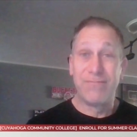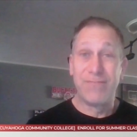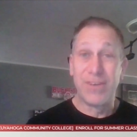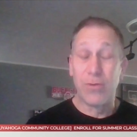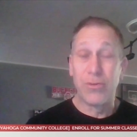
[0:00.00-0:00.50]

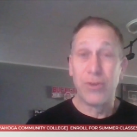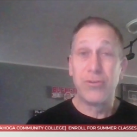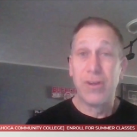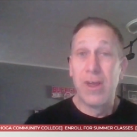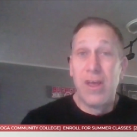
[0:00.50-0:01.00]
you know,
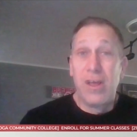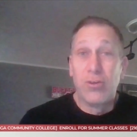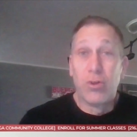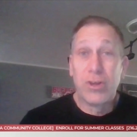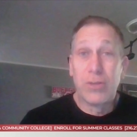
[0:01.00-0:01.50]

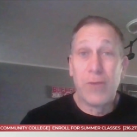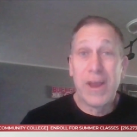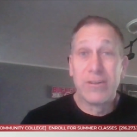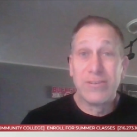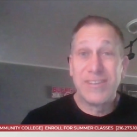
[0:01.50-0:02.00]
you look at the
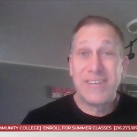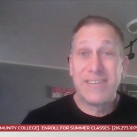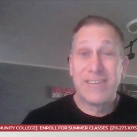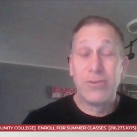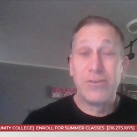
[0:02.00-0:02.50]
regular
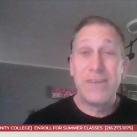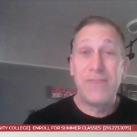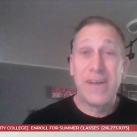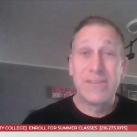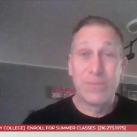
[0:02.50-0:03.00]
season, their
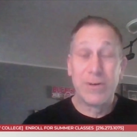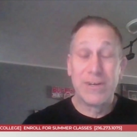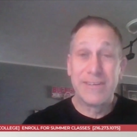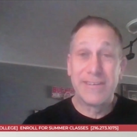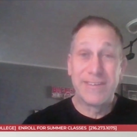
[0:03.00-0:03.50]
defense
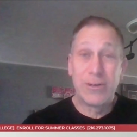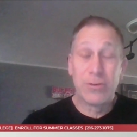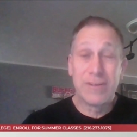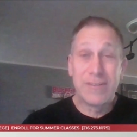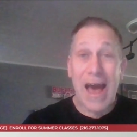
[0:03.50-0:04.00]
was
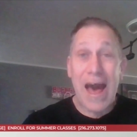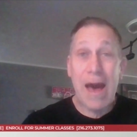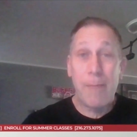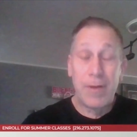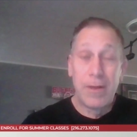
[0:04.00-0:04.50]
near the
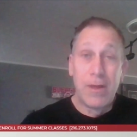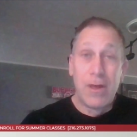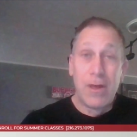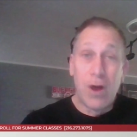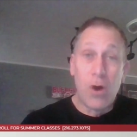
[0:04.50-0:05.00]
top
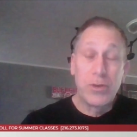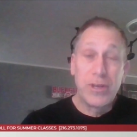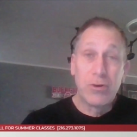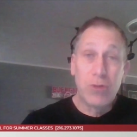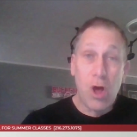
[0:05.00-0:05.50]
all
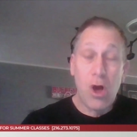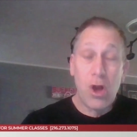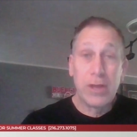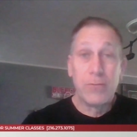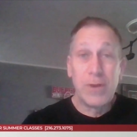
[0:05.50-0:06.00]
year
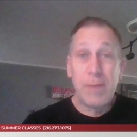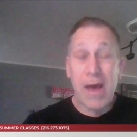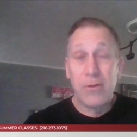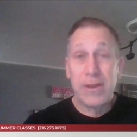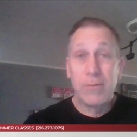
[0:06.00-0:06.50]
long, and
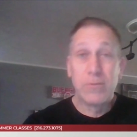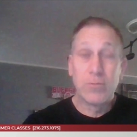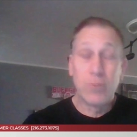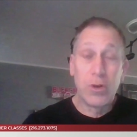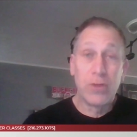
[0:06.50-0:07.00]
rebounding was
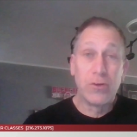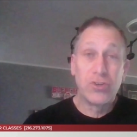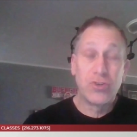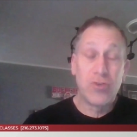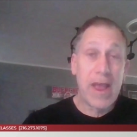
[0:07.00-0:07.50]
one of their
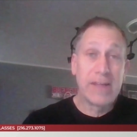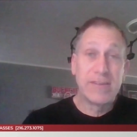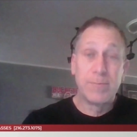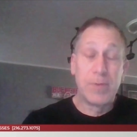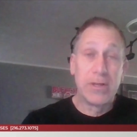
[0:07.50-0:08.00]

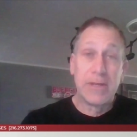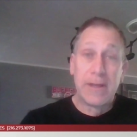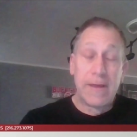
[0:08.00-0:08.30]
strengths, but